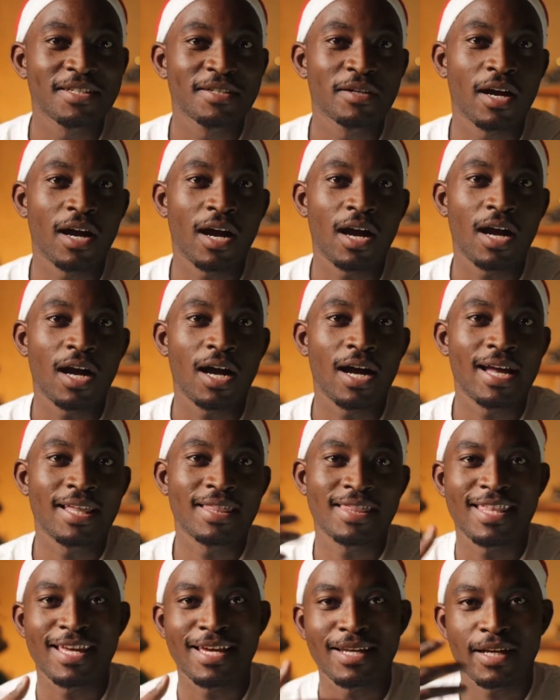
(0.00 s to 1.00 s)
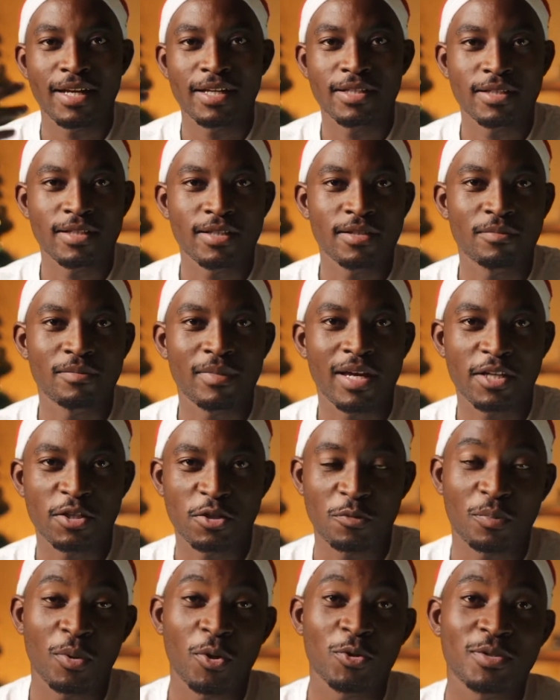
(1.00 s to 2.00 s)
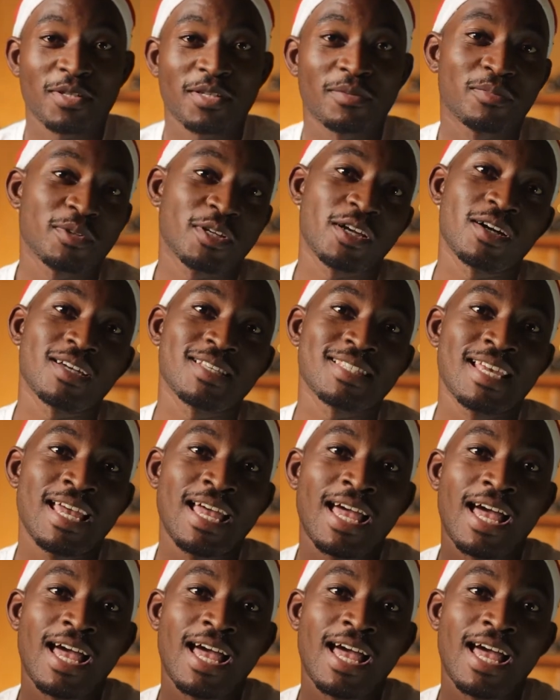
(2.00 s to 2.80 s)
and then I didn't manage to post it because